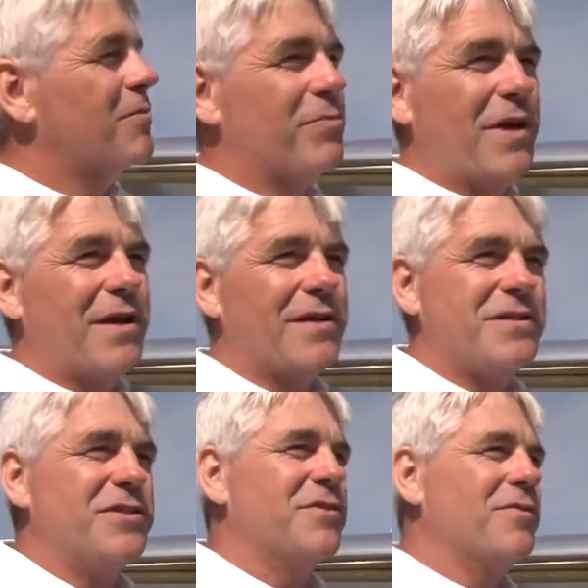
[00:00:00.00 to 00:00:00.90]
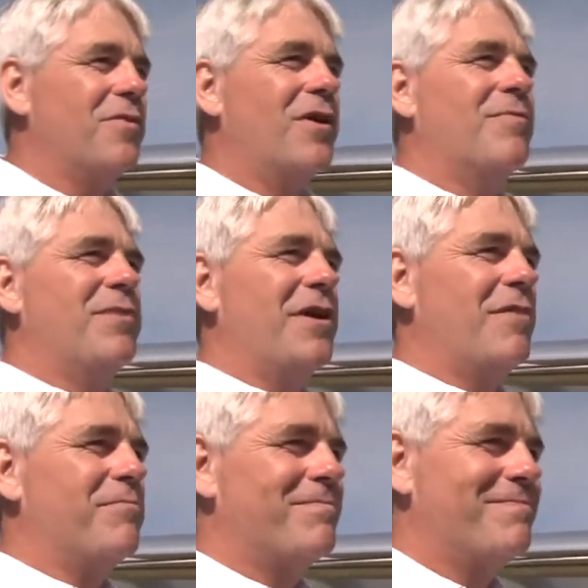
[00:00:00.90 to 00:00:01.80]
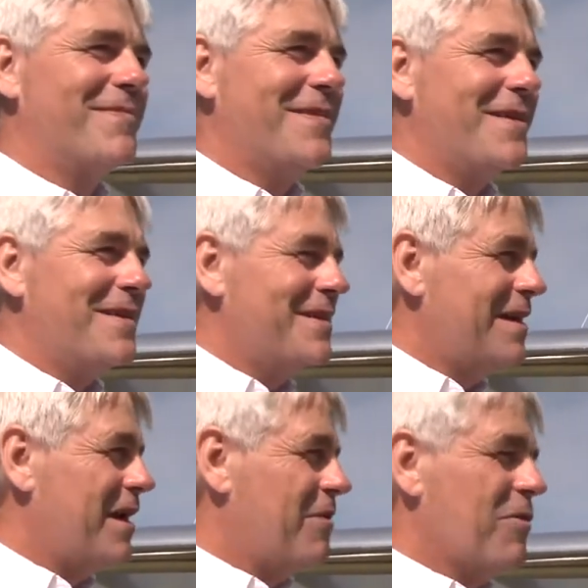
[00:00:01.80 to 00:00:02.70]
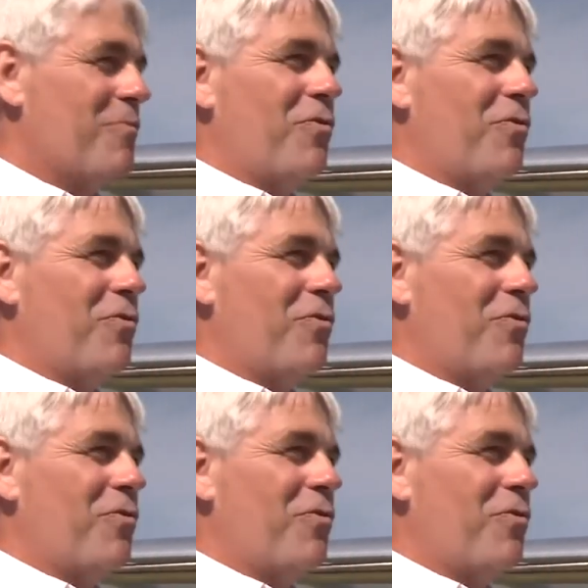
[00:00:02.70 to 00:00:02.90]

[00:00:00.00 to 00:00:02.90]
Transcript: airplane is zero RPM. Uh, you